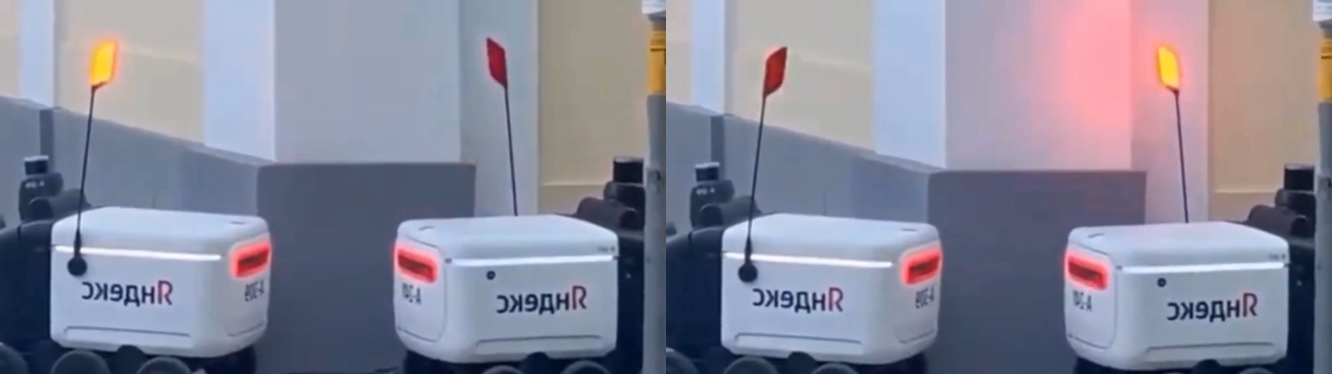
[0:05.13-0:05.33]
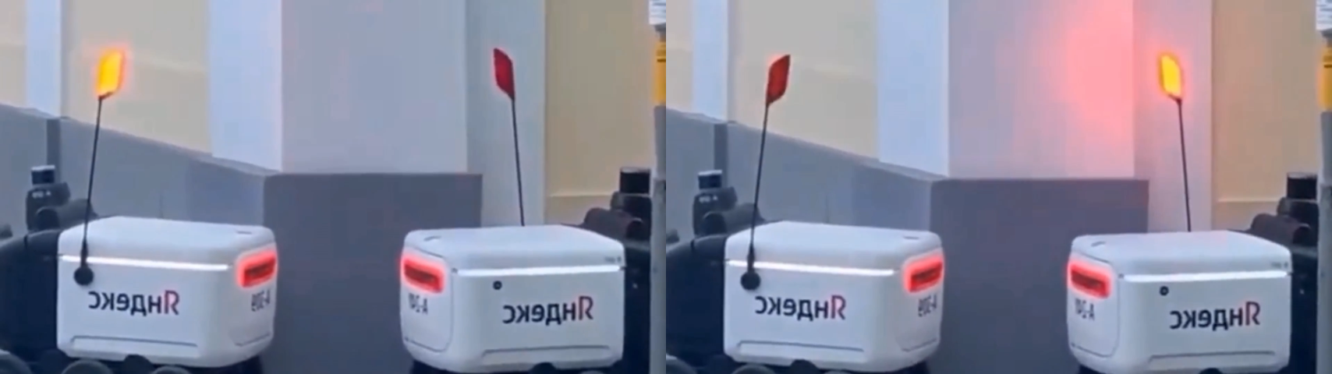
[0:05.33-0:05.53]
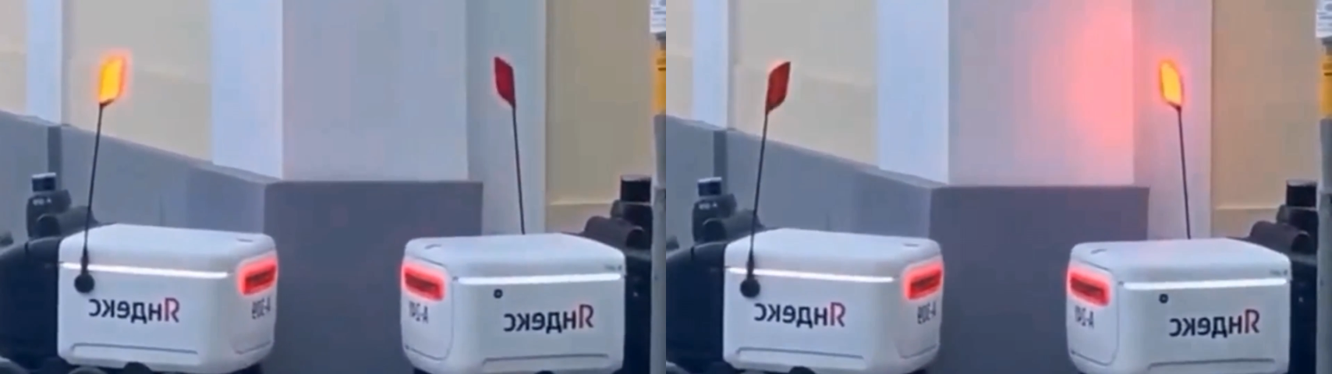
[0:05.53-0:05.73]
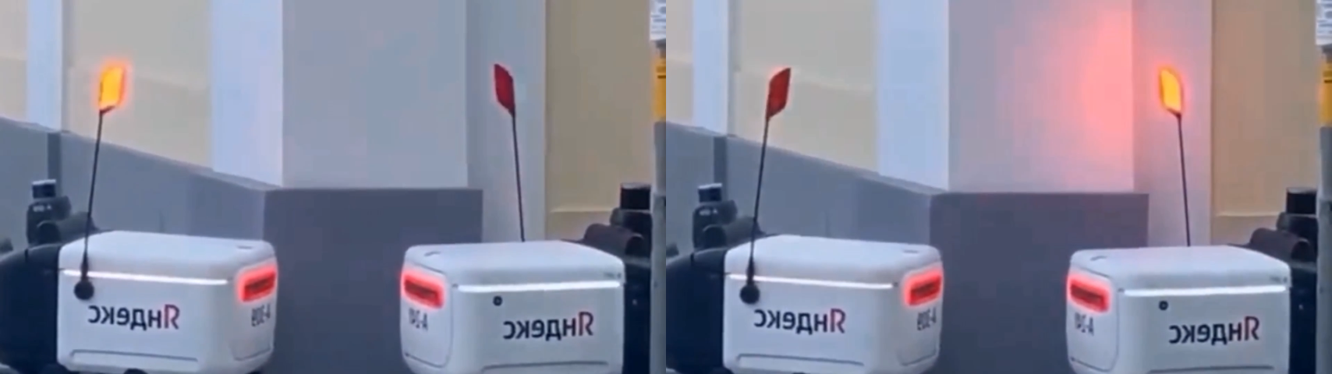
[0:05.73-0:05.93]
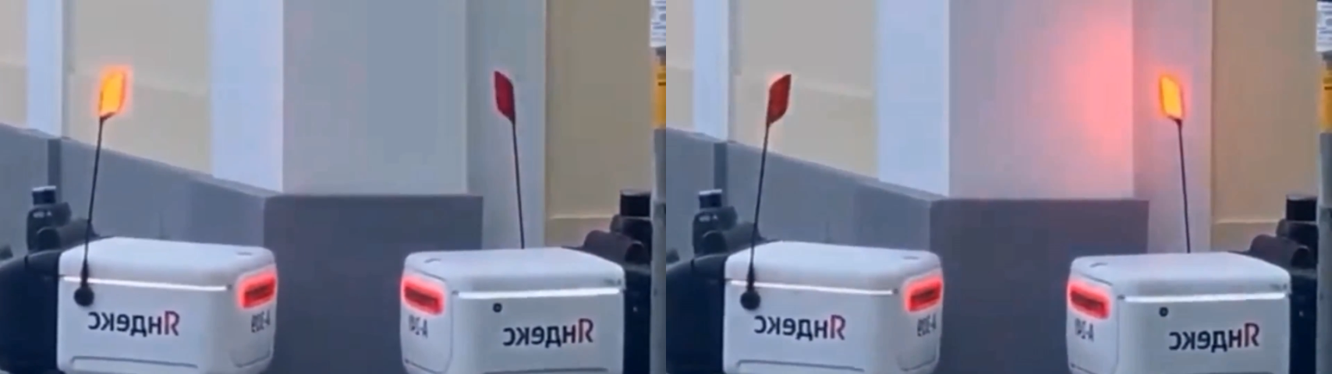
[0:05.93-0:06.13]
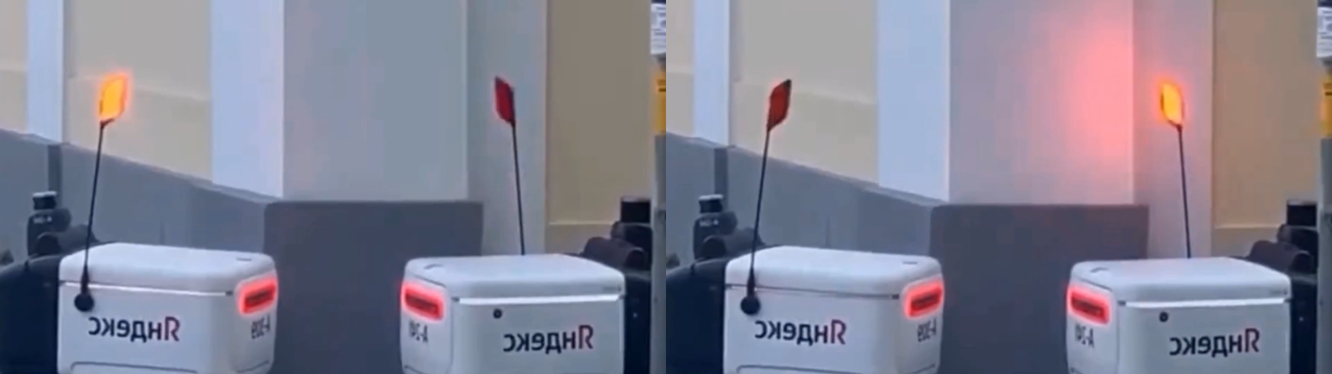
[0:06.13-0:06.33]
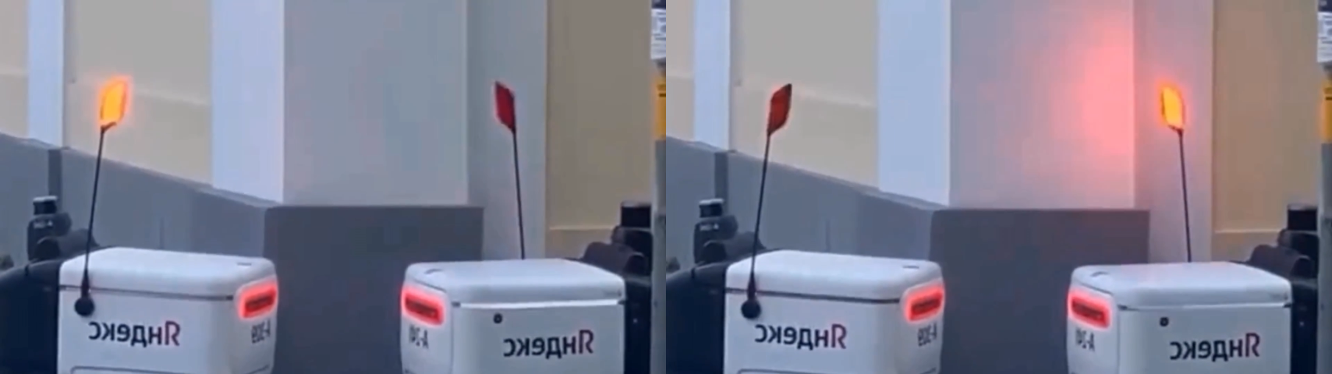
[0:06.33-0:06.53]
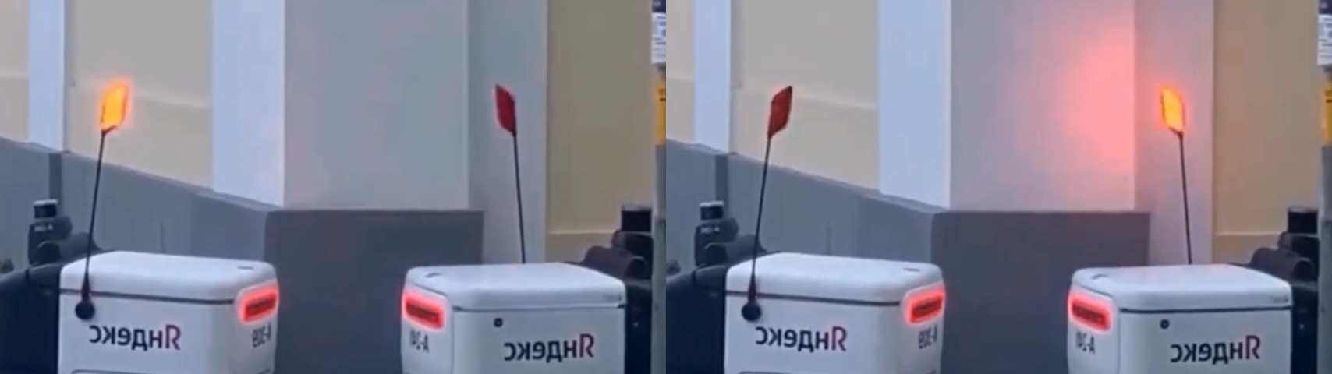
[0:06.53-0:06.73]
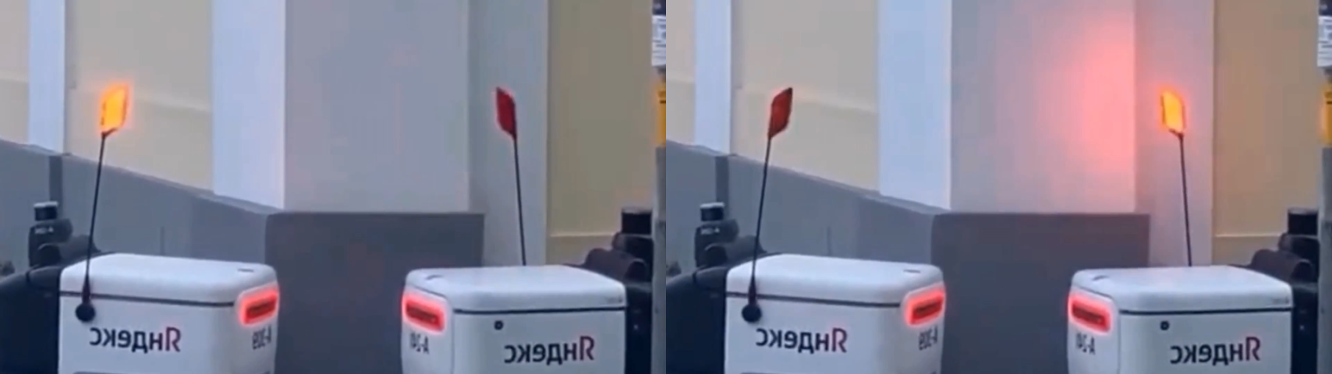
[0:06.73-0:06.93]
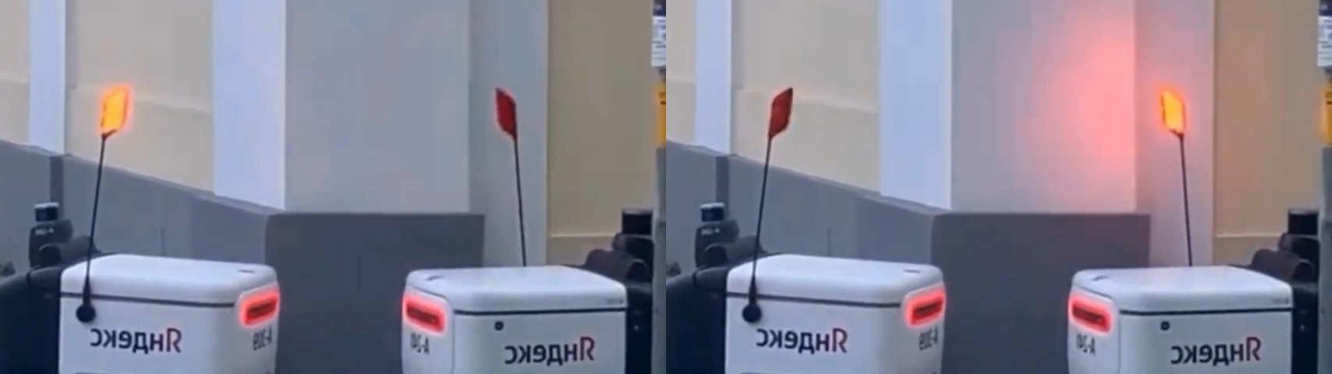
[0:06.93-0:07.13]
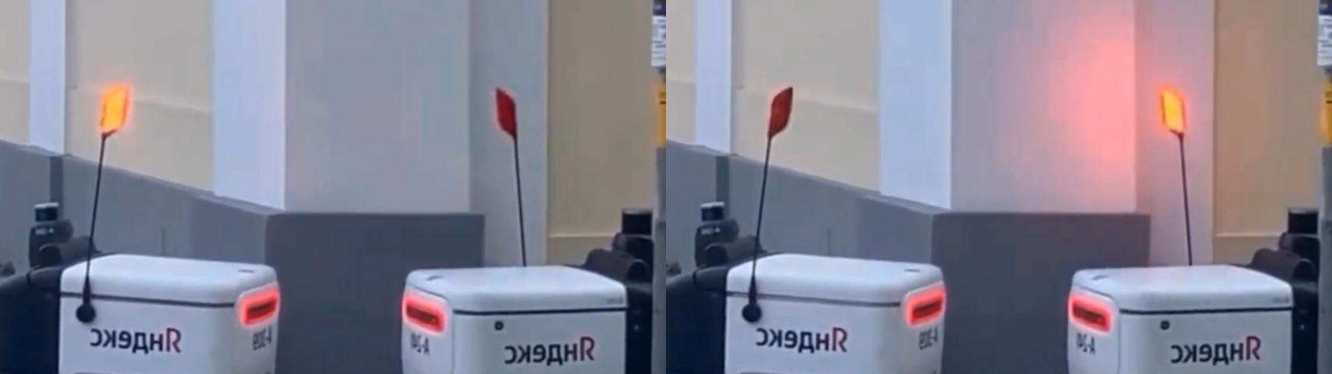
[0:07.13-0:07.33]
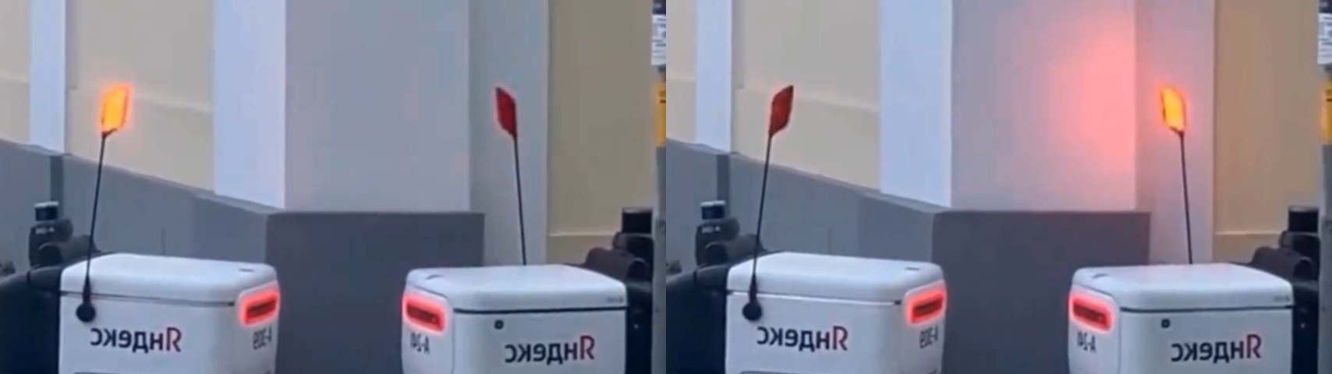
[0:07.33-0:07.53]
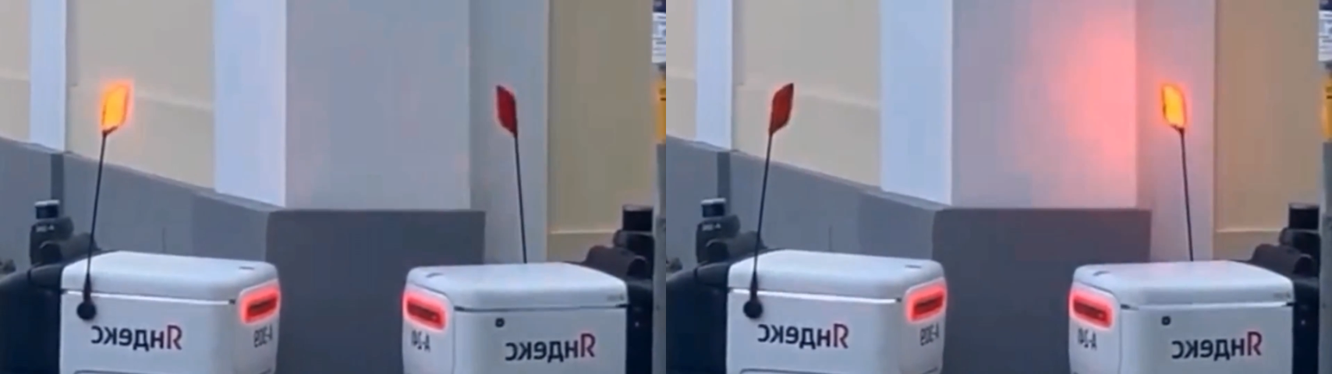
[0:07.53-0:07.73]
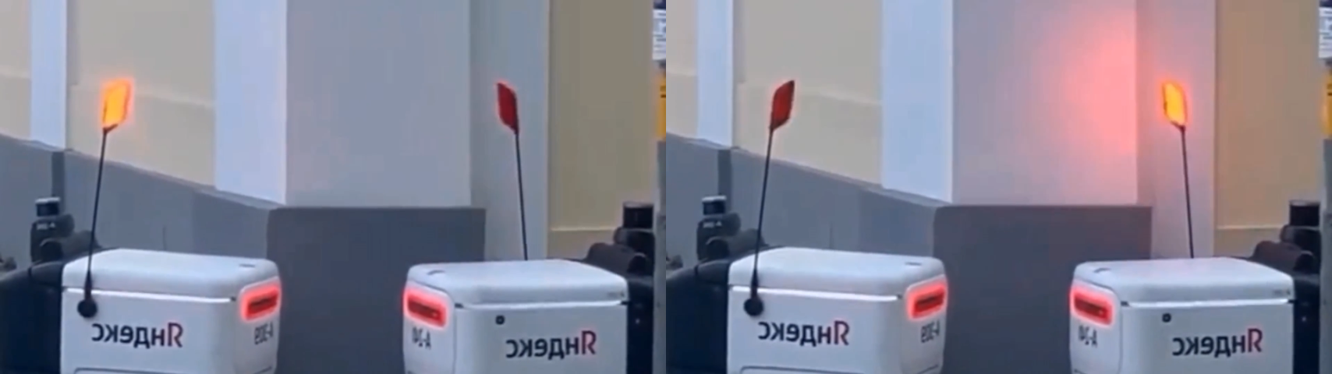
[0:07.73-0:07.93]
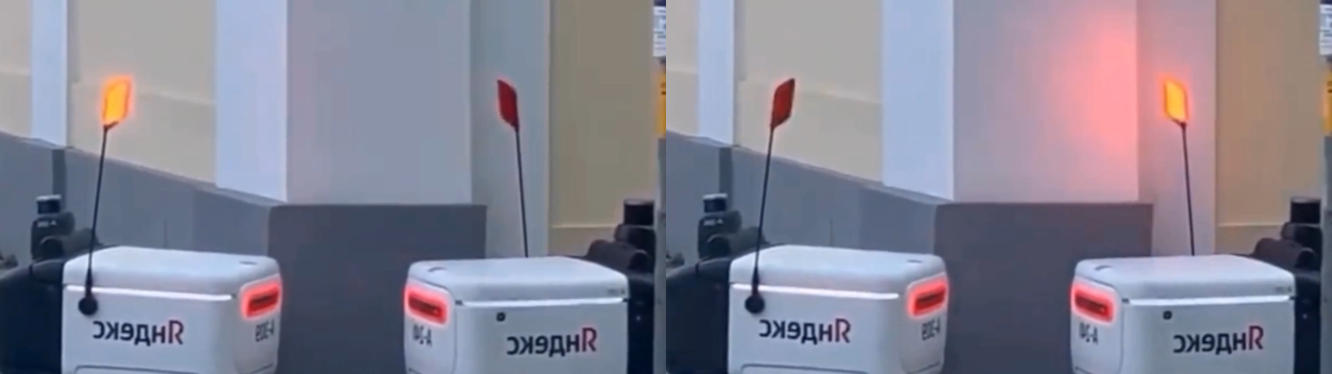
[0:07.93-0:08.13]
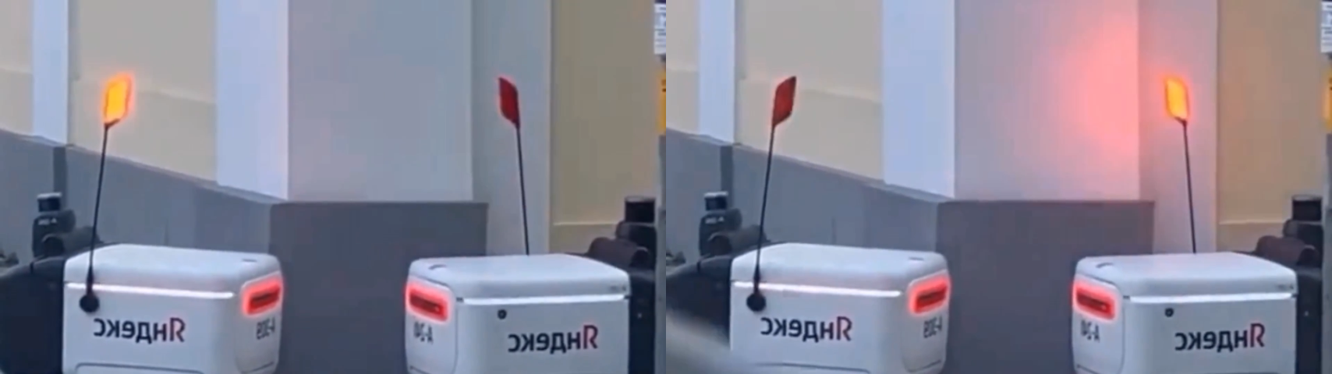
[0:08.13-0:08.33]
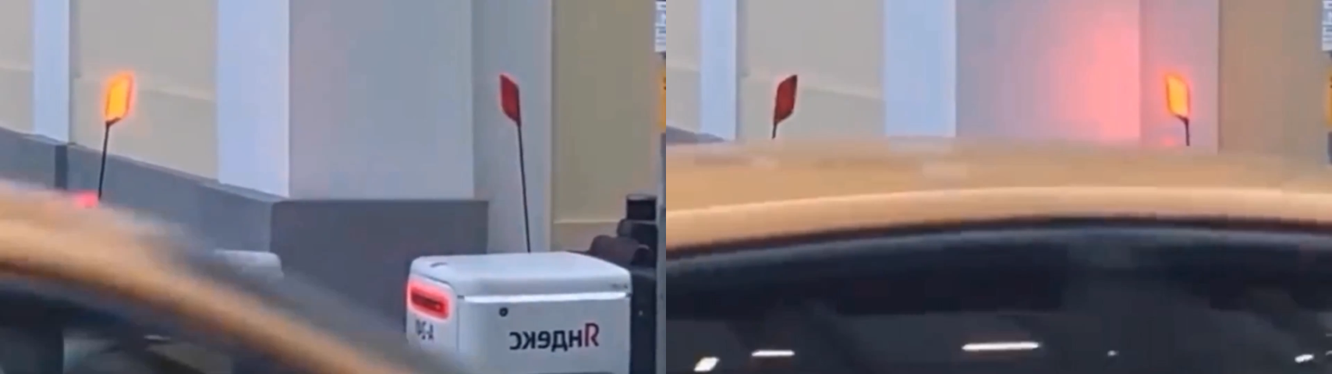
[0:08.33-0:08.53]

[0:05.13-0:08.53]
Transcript: (no speaker visible)